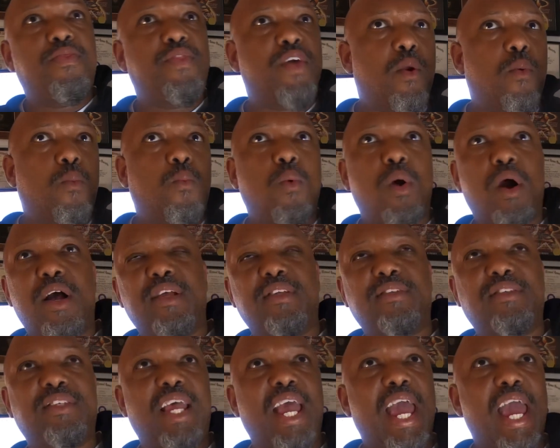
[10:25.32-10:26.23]
there
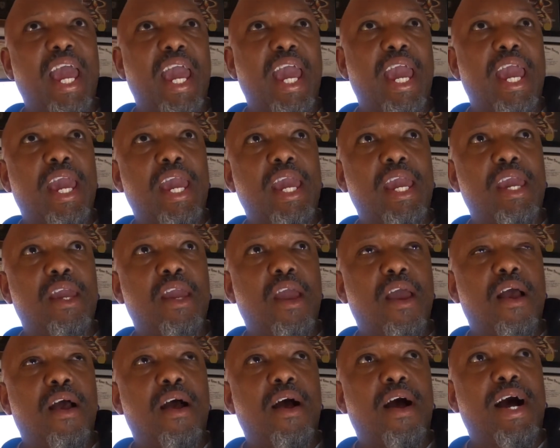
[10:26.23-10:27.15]
was a
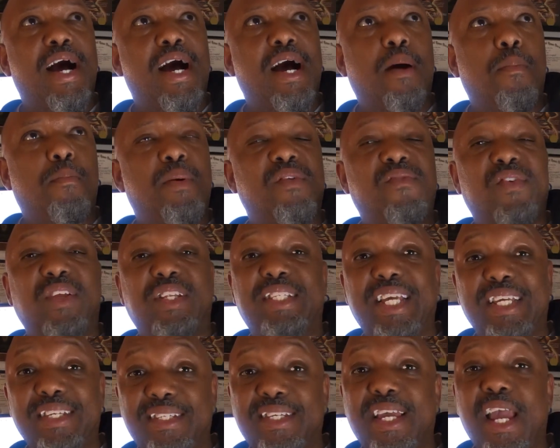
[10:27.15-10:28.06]
a bit of a
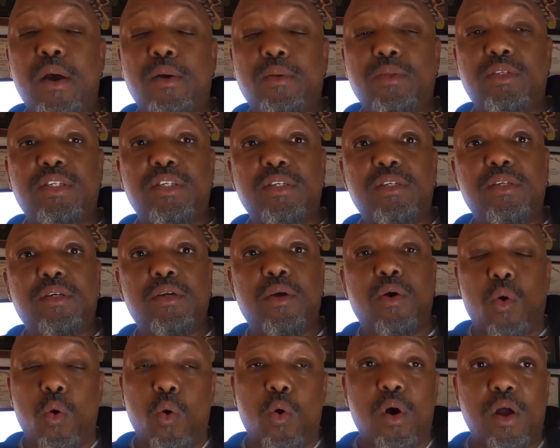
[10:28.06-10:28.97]
discount
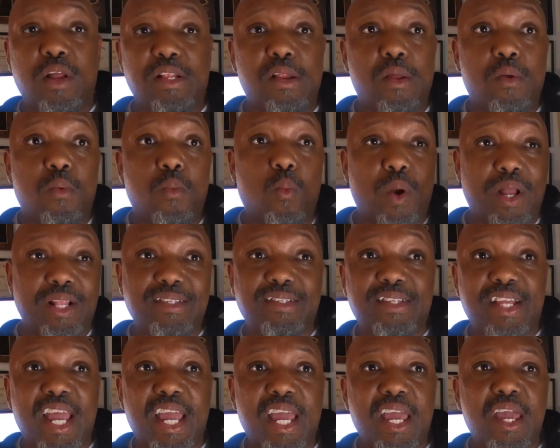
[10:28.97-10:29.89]
on
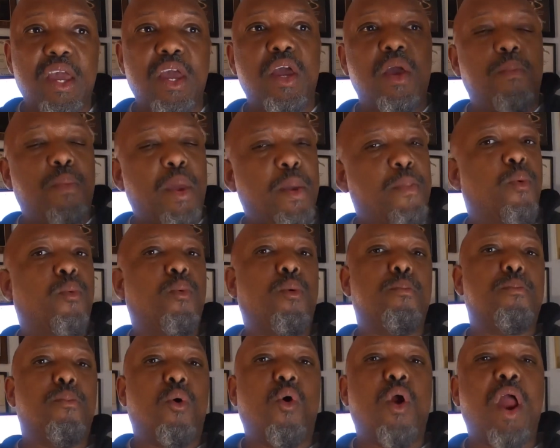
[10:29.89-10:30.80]
Wednesday, people
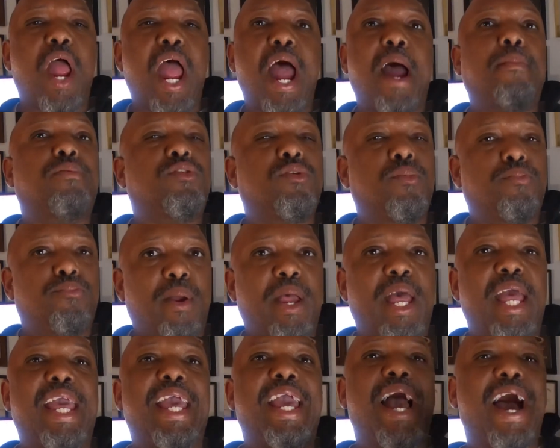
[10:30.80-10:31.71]
were more apt to
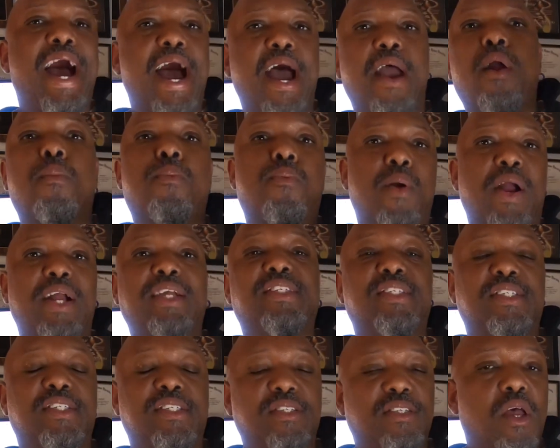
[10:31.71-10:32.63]
pay higher
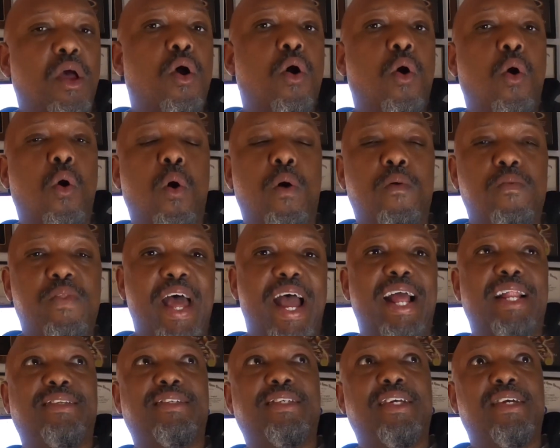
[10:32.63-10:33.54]
prices on
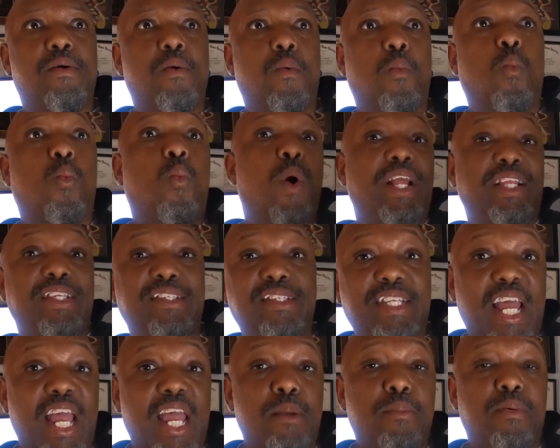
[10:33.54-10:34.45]
that
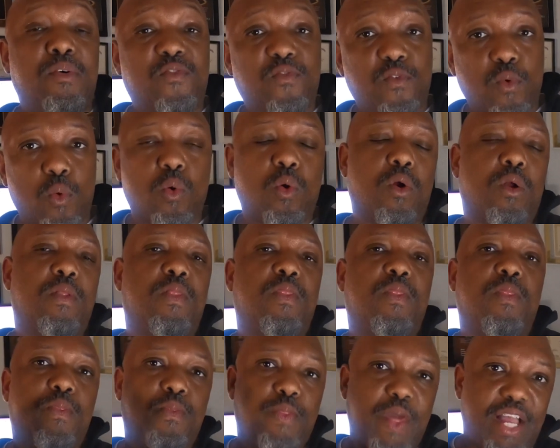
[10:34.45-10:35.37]
Wednesday before
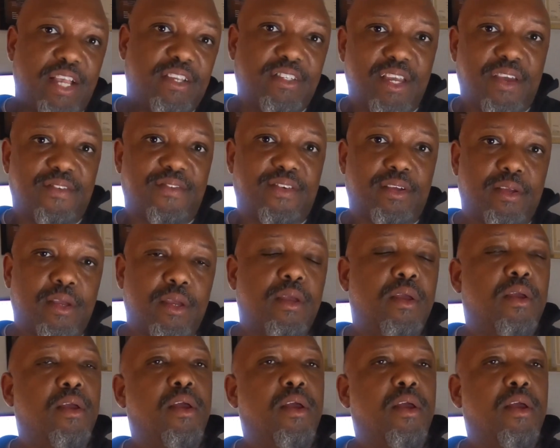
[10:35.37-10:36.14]
Thanksgiving.